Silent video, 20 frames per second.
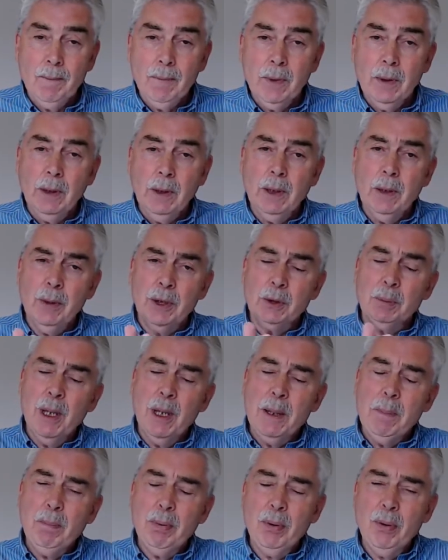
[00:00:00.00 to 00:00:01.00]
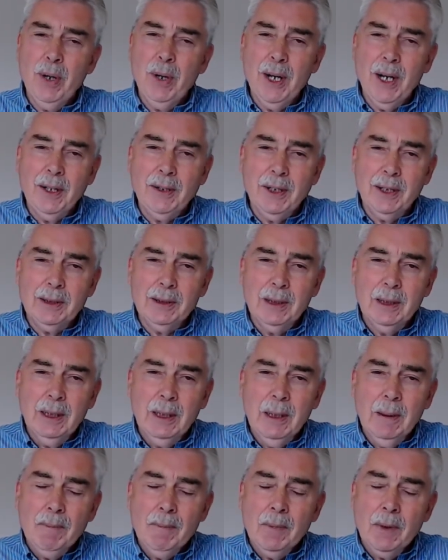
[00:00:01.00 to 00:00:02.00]
You know, it's my prayer that
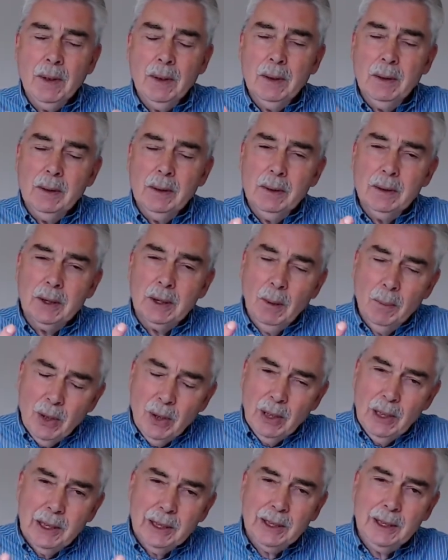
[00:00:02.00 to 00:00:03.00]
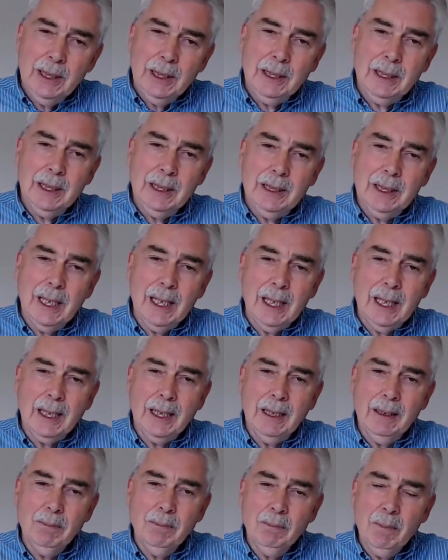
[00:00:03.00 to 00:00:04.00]
someone listening today,
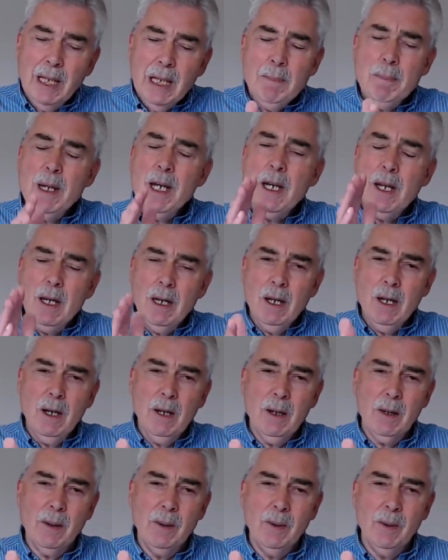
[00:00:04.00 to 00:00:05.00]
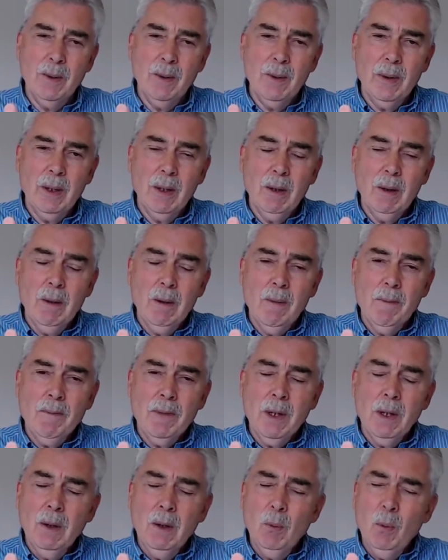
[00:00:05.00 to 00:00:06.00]
maybe you,
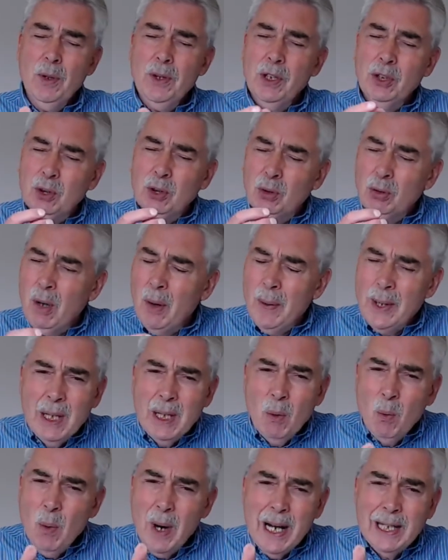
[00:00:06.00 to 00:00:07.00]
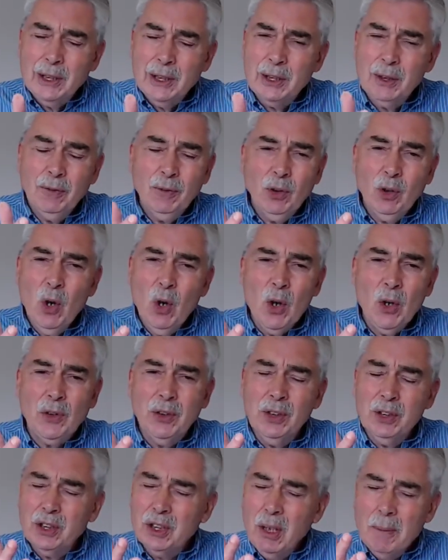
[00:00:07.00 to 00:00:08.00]
with this growing awareness of God
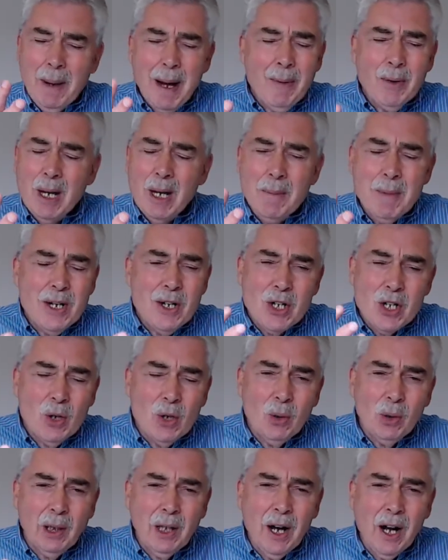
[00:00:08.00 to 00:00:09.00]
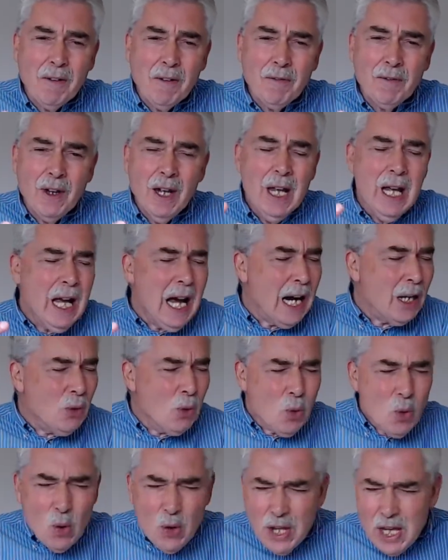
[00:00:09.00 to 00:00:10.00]
that somehow come into your life and
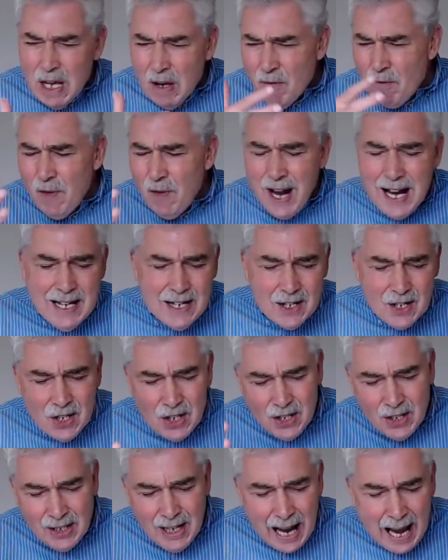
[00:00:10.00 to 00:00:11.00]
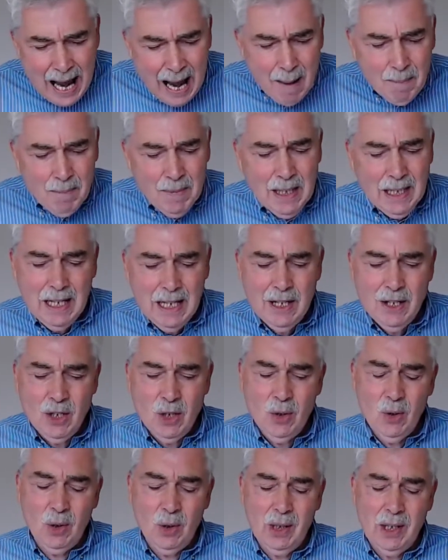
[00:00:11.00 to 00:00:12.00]
all the events that are happening in
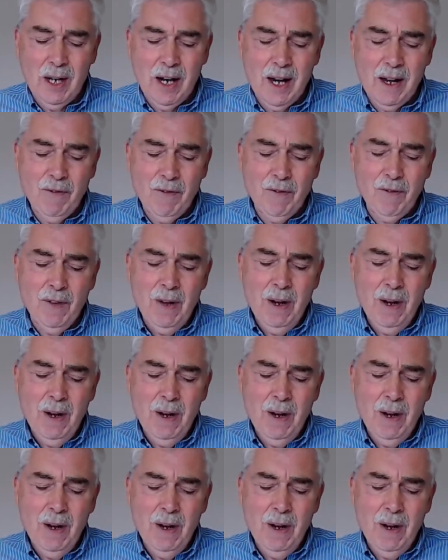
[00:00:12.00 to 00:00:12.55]
your life